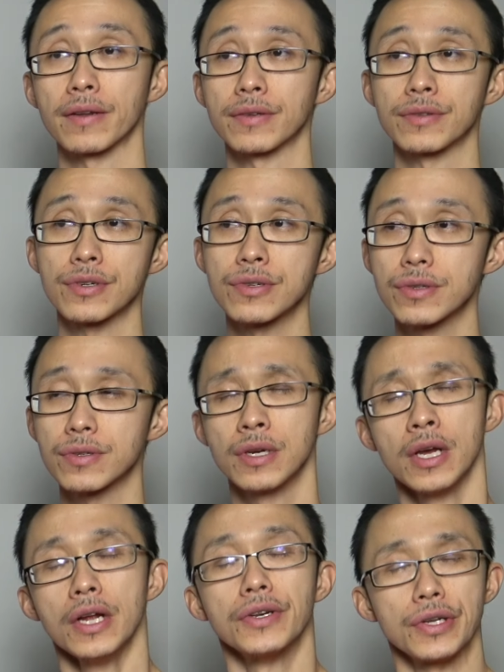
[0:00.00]
It's just
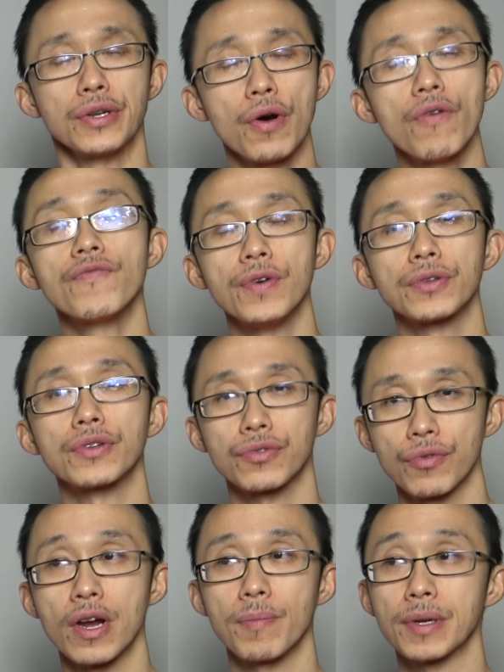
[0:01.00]
you don't feel the
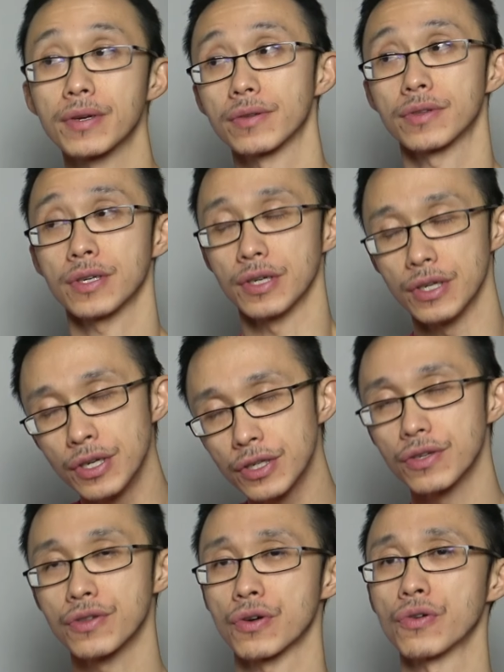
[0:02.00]
threat because there
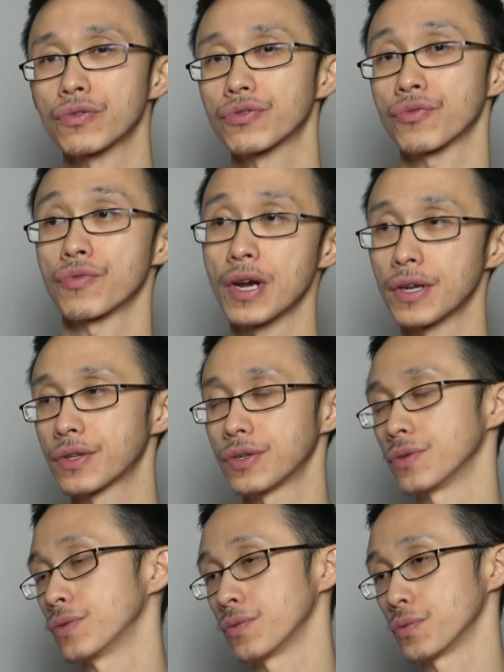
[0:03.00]
is no threat
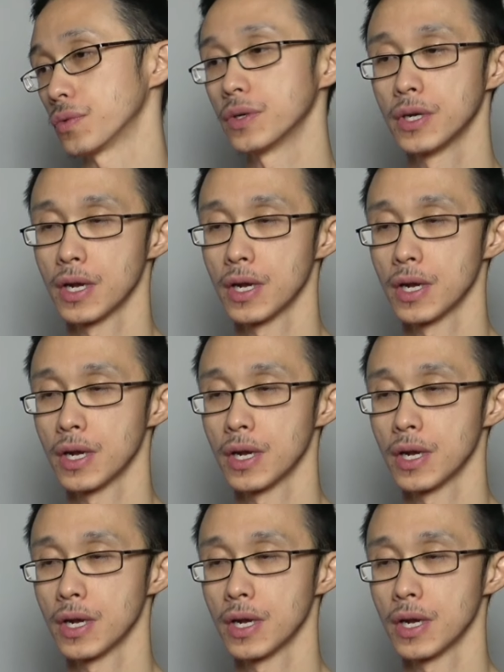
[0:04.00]
to